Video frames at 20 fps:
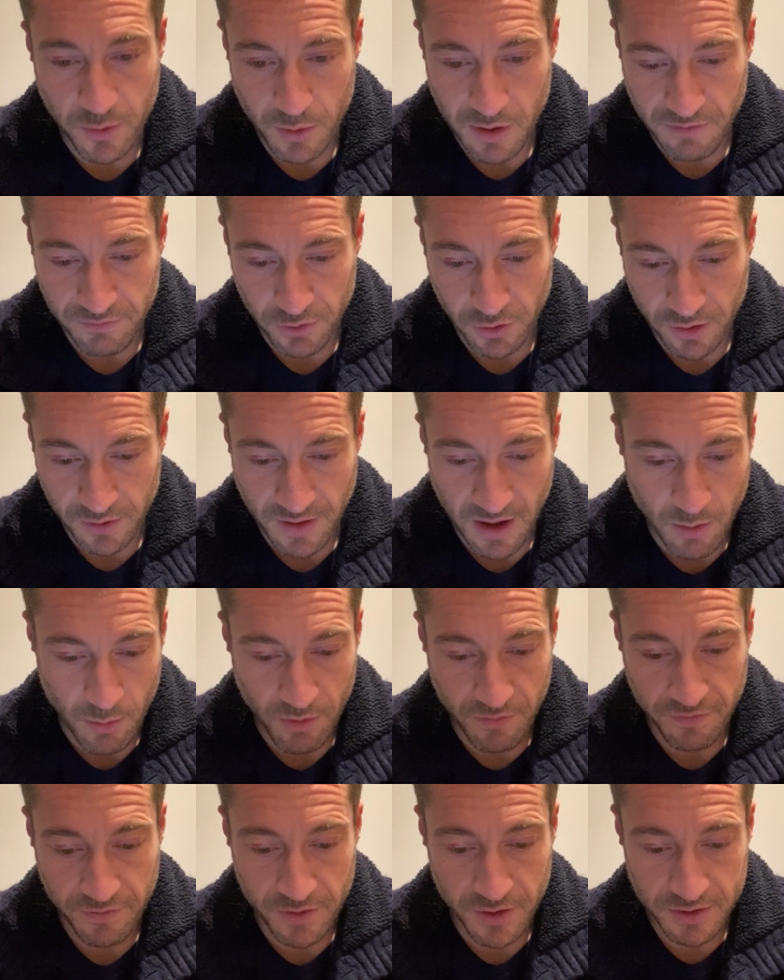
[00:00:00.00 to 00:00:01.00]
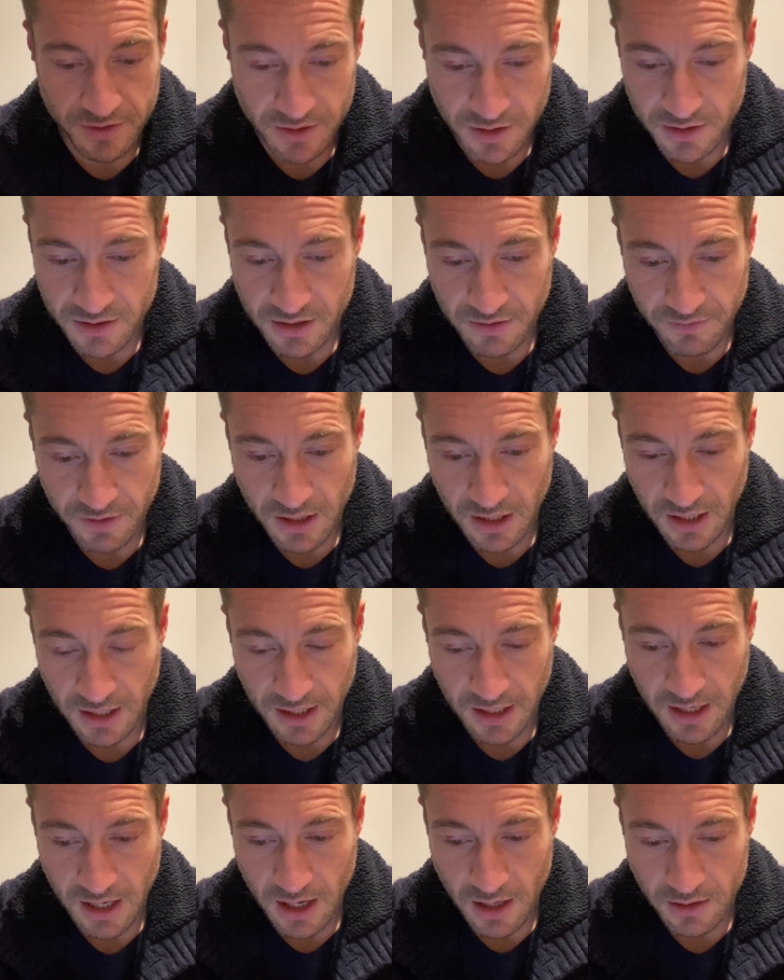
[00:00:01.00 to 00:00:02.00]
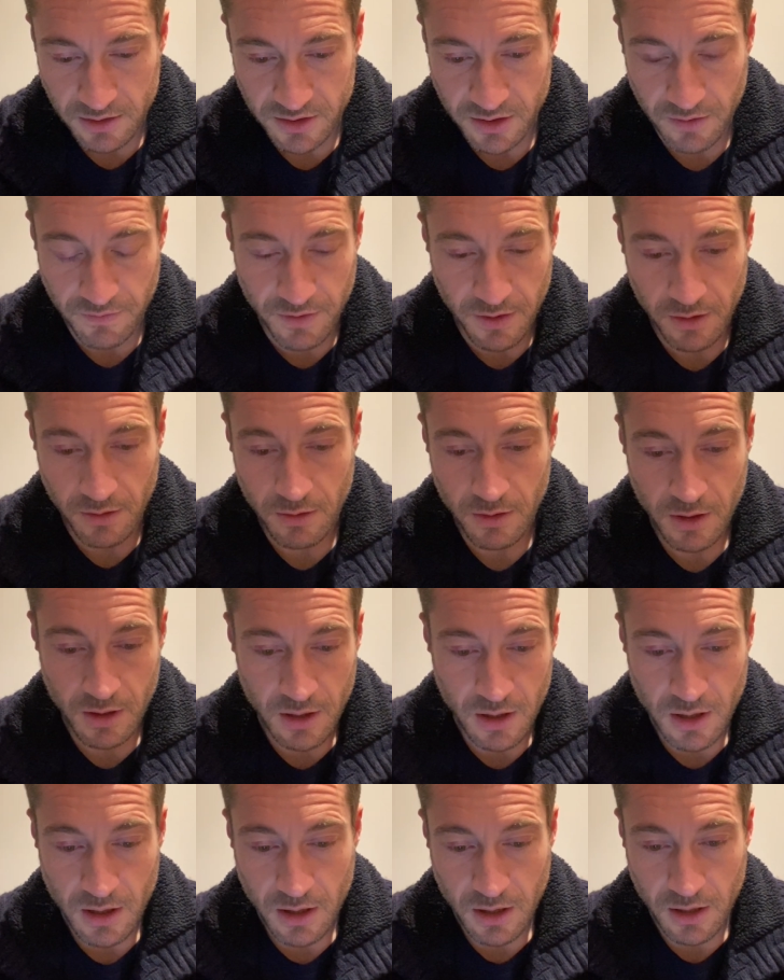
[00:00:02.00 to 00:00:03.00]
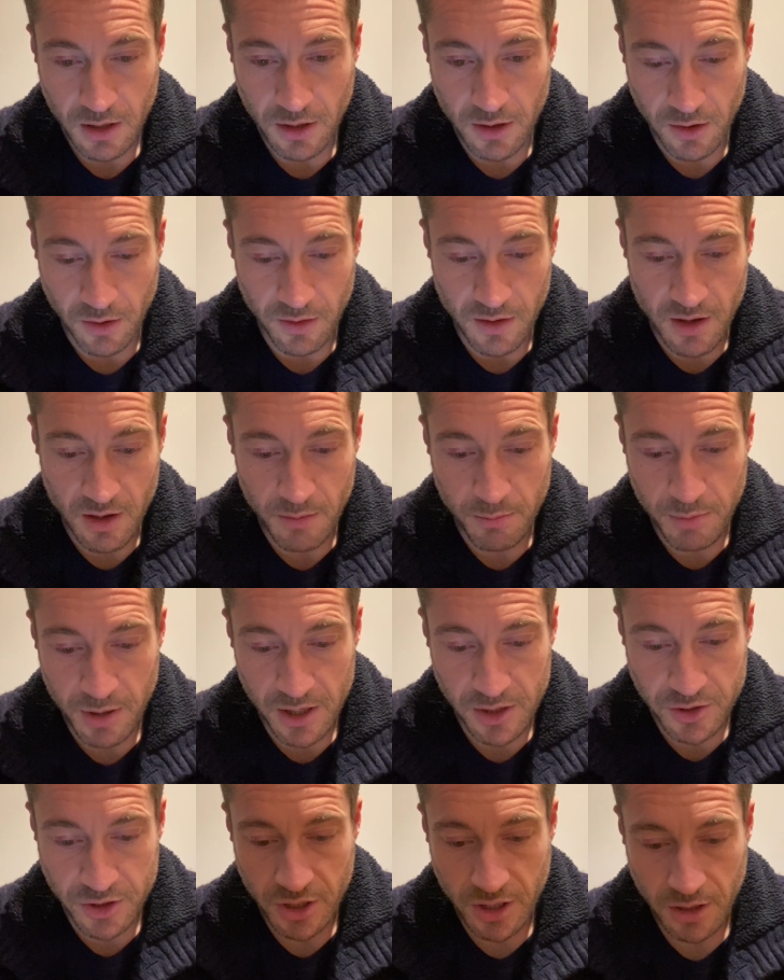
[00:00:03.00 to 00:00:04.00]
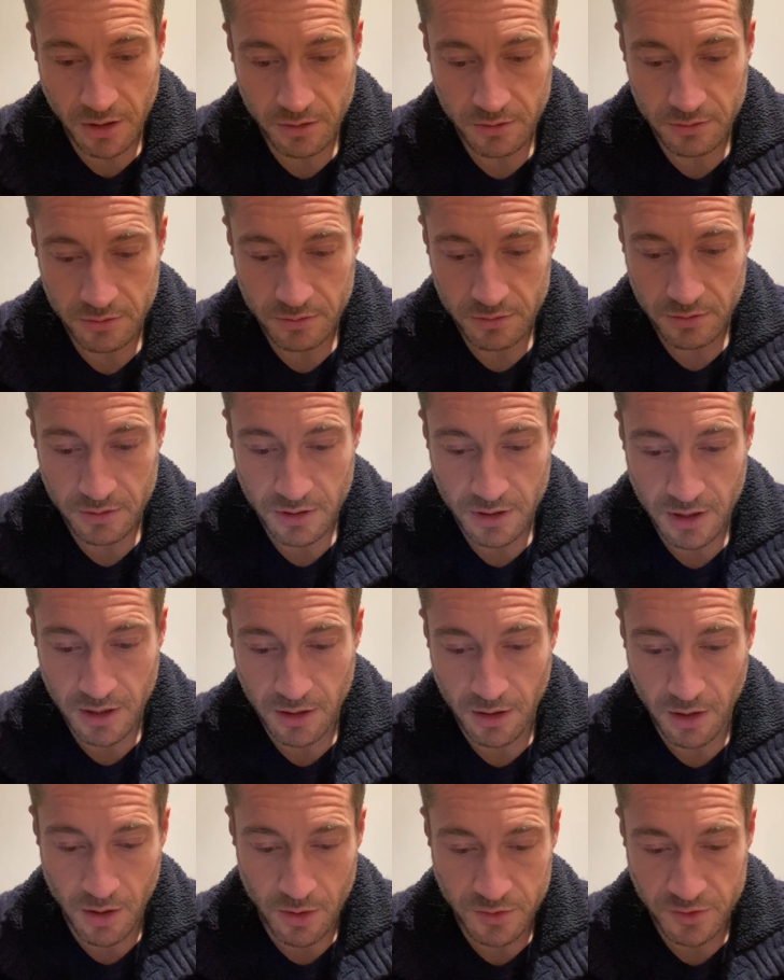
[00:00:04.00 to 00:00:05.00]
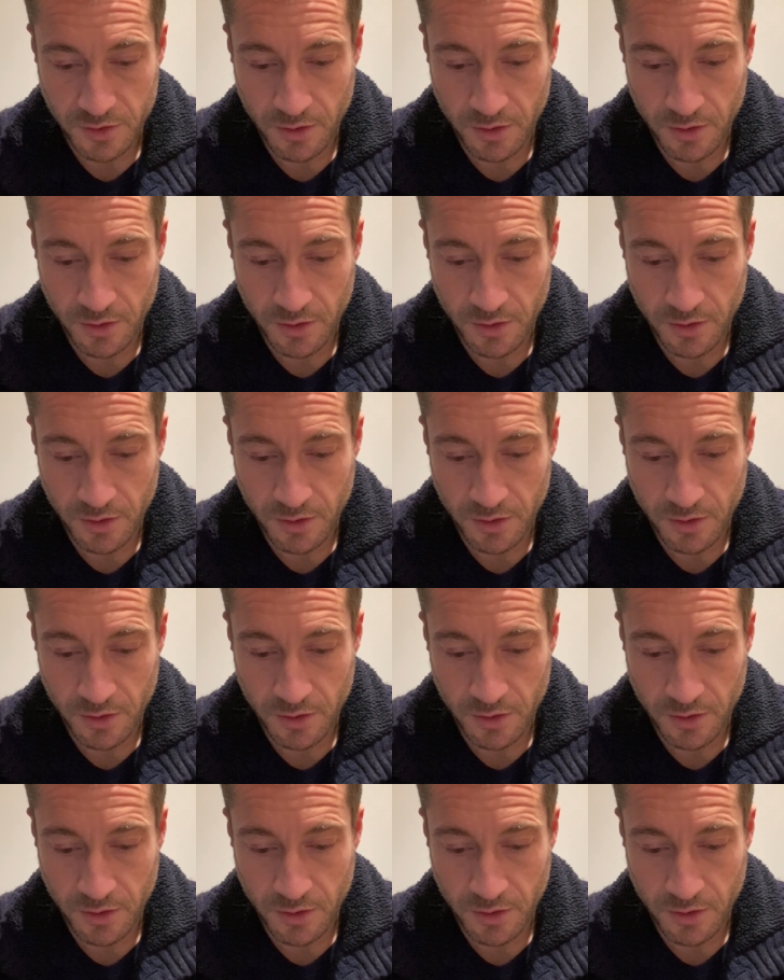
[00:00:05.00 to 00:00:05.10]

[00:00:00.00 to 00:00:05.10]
I want to have a look at that one first. So let's have a click in. So if you click on their picture, it loads